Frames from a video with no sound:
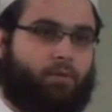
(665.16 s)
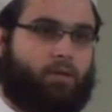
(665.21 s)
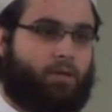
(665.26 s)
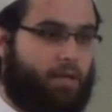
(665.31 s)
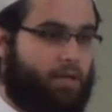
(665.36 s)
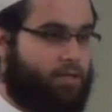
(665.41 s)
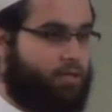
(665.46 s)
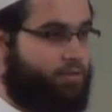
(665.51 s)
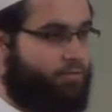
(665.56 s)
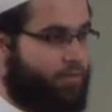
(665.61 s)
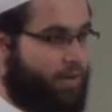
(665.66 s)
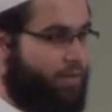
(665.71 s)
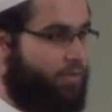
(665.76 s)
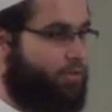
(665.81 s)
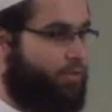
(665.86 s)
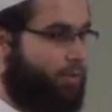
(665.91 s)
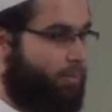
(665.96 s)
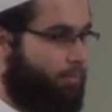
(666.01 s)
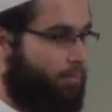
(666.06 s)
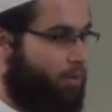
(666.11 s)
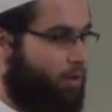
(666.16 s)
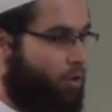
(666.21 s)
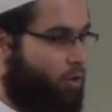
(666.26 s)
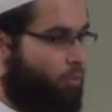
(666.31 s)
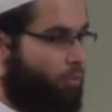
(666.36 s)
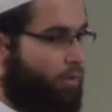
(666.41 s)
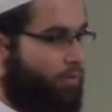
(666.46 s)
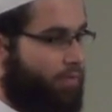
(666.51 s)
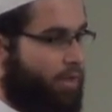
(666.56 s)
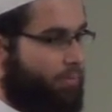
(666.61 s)
Yes, fight them
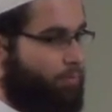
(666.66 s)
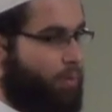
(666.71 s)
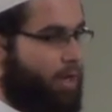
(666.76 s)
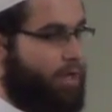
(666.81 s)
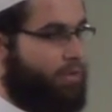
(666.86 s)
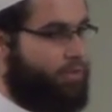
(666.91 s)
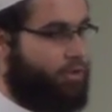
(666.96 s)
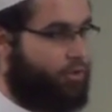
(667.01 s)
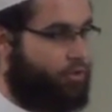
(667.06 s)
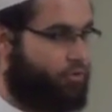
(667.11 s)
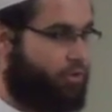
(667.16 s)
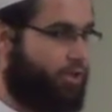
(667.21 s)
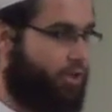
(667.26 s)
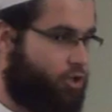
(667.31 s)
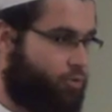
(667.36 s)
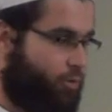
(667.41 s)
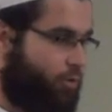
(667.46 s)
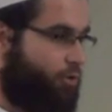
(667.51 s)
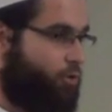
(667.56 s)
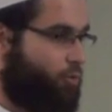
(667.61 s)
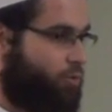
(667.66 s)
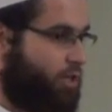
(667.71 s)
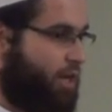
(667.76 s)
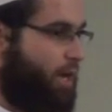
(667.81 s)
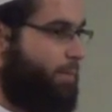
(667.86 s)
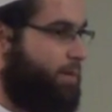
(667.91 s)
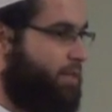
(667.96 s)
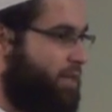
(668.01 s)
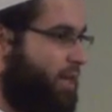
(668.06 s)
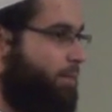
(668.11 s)
when they break their treaties with you
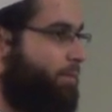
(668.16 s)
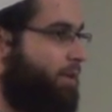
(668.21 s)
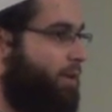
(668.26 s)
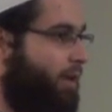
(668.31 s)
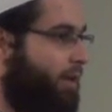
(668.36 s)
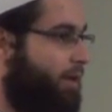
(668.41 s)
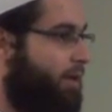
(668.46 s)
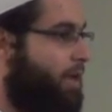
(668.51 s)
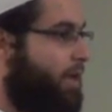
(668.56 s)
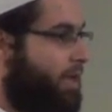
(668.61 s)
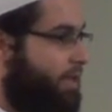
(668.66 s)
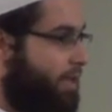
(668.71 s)
time and time again.